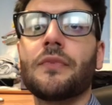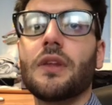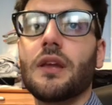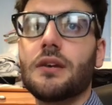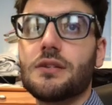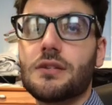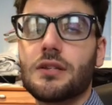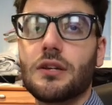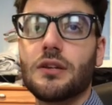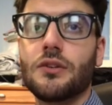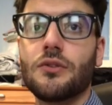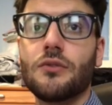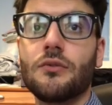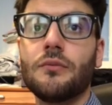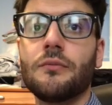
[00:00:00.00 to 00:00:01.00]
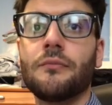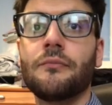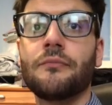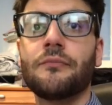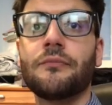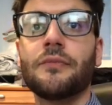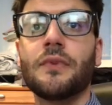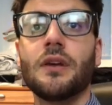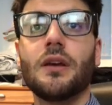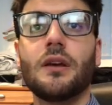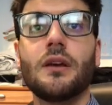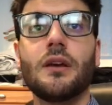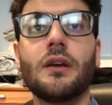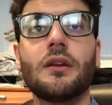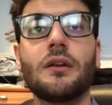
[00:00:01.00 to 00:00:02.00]
as they do.
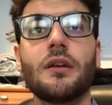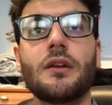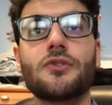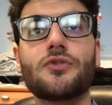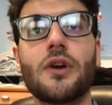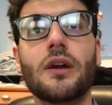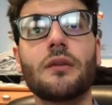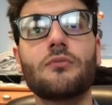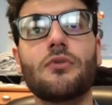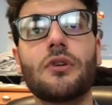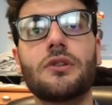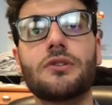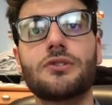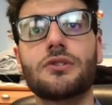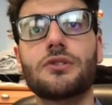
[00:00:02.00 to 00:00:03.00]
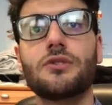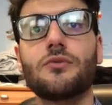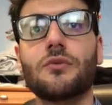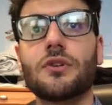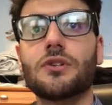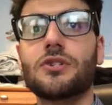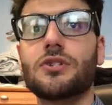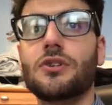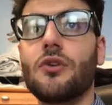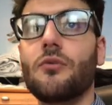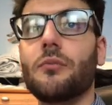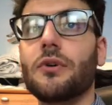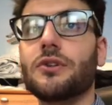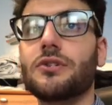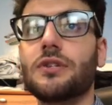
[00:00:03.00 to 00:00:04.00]
And that Dragon Breath is just doing so
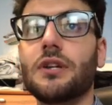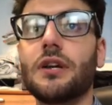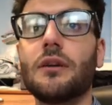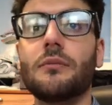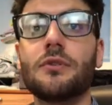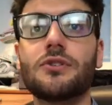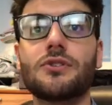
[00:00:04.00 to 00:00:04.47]
much damage.